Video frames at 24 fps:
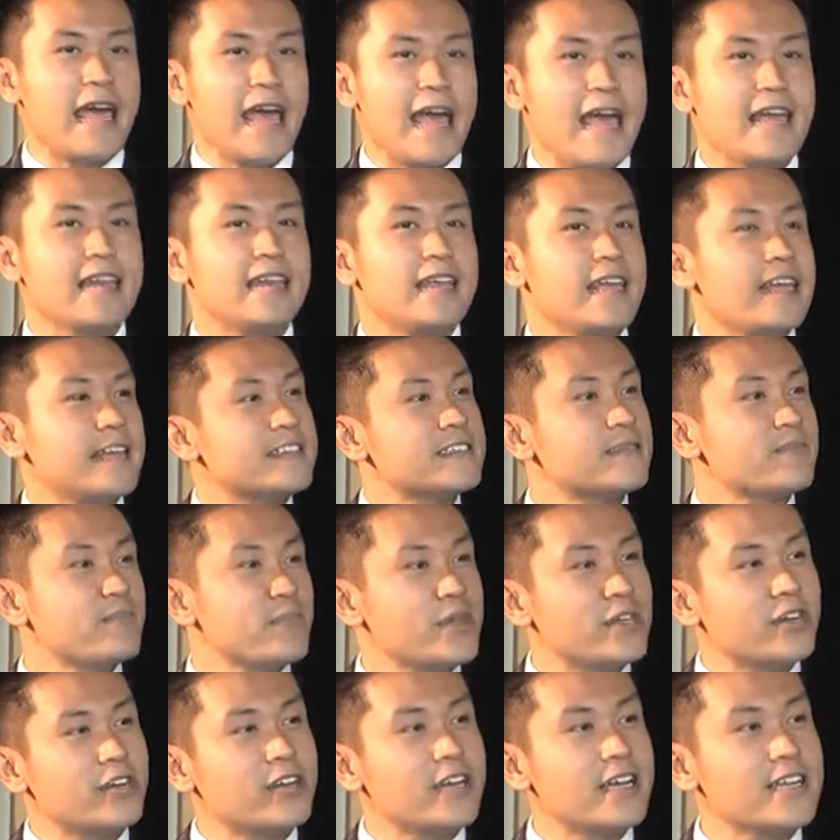and the
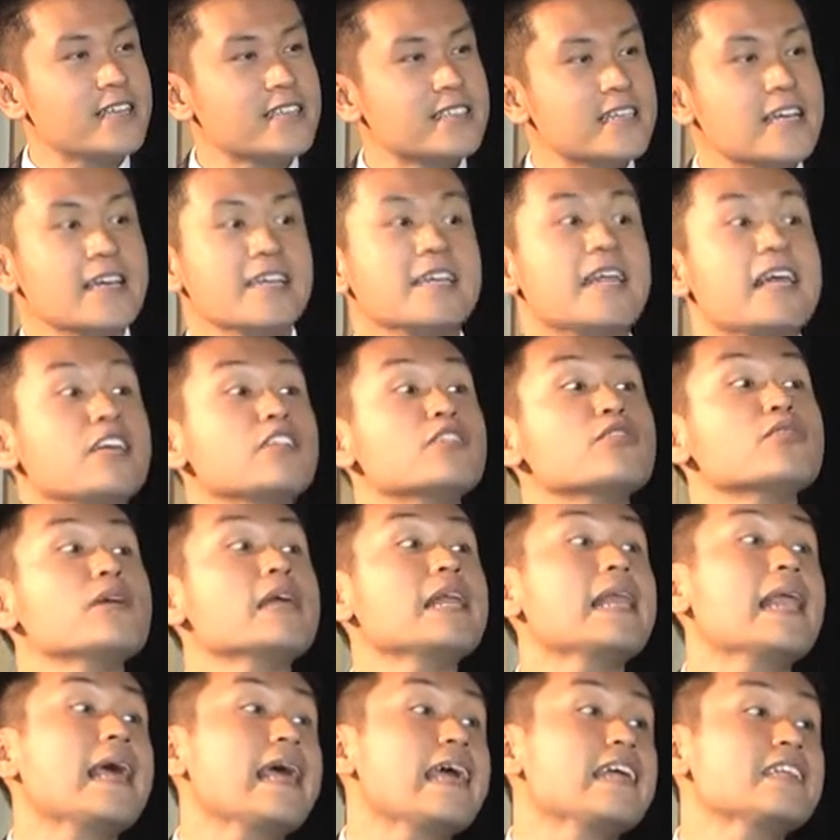experience, they could
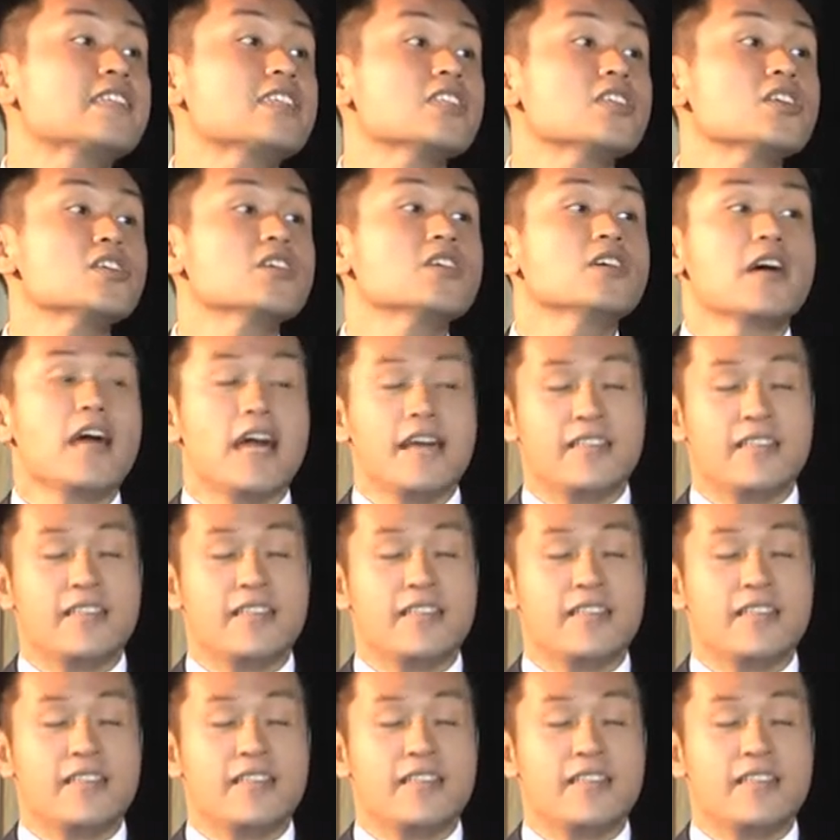relate to,